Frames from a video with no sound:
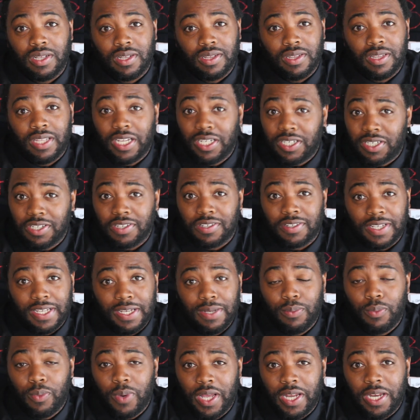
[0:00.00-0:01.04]
they just
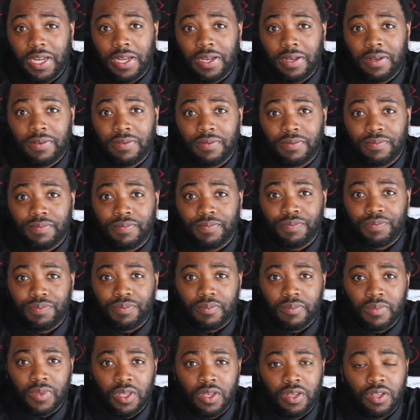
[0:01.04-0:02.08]
keep winning.
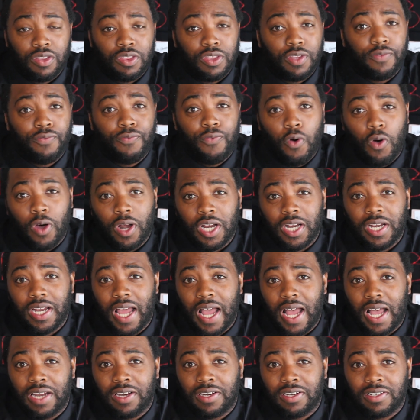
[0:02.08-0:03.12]
The
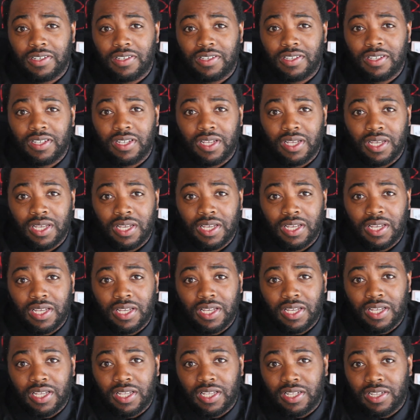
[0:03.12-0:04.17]
49ers,
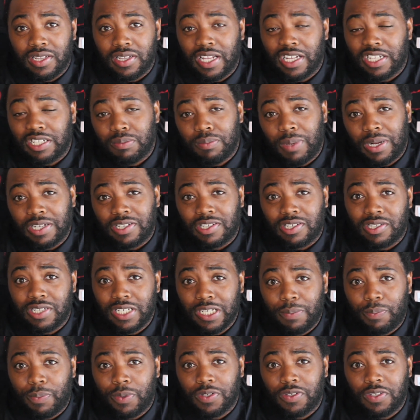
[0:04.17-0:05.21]
that's my
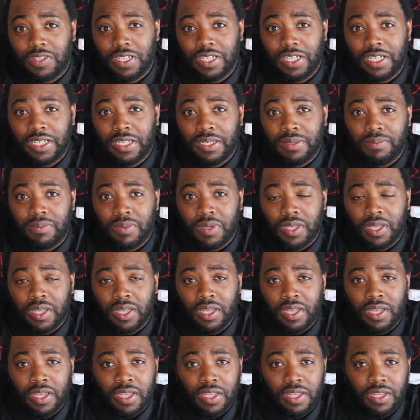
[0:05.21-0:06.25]
sleeper team.
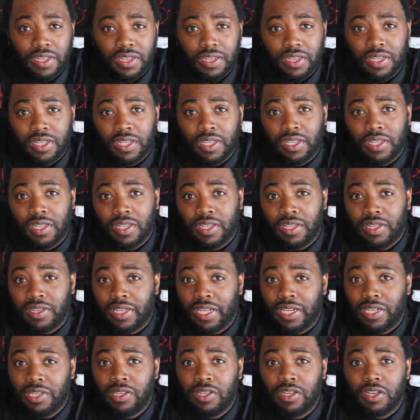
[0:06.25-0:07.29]

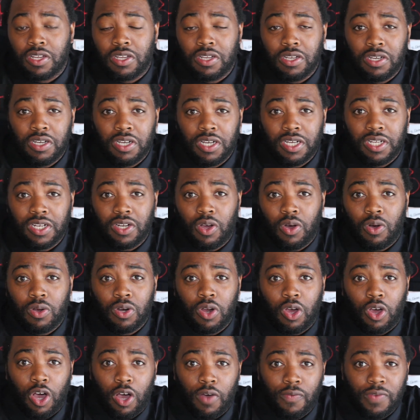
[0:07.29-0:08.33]
They look good on the
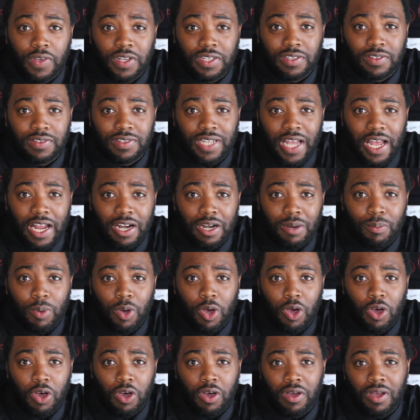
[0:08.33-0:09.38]
offensive side of the
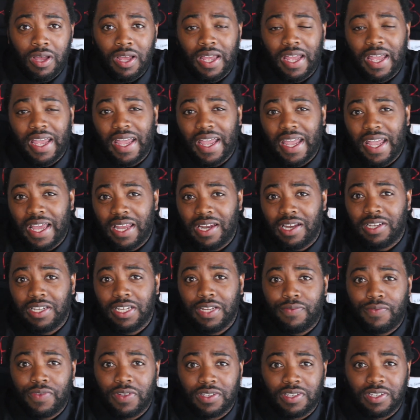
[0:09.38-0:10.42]
ball and the
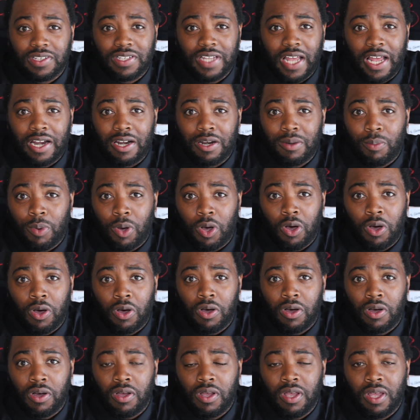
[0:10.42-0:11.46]
defensive side of the
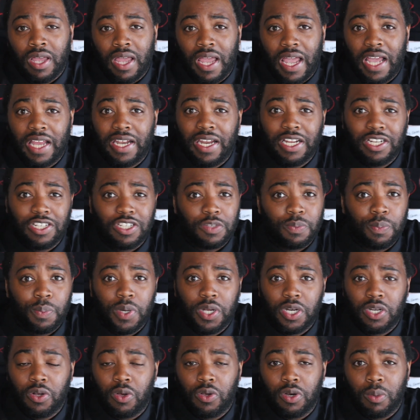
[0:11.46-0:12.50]
ball. And they just put
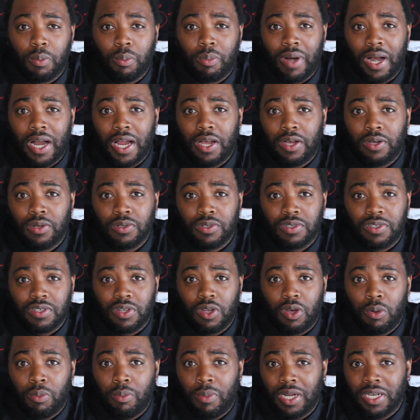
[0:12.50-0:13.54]
it on the Browns
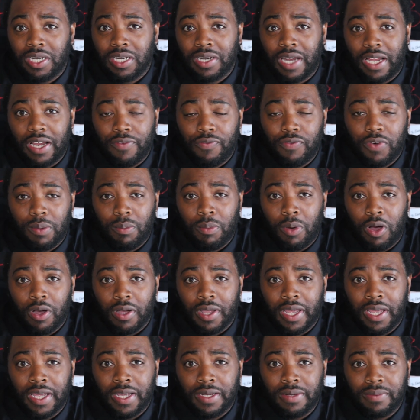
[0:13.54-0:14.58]
on Monday Night Football
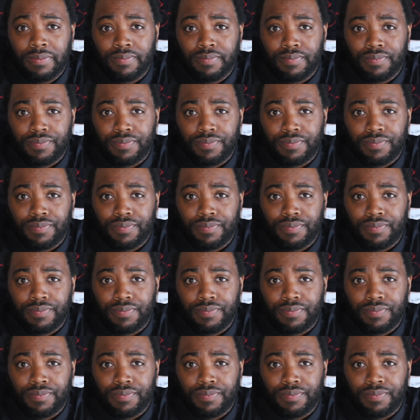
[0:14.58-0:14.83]
game.